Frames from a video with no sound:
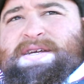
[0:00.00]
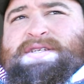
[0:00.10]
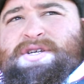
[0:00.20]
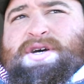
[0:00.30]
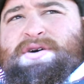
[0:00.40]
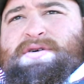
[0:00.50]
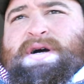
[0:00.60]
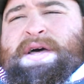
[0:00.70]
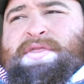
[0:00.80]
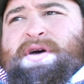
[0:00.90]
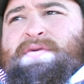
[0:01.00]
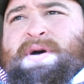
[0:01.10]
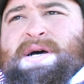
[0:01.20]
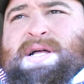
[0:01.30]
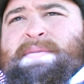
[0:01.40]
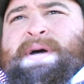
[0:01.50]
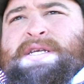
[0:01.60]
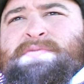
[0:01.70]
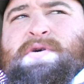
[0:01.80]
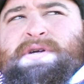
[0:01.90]
So I thought, well, I'm
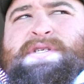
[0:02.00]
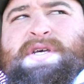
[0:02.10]
not smoking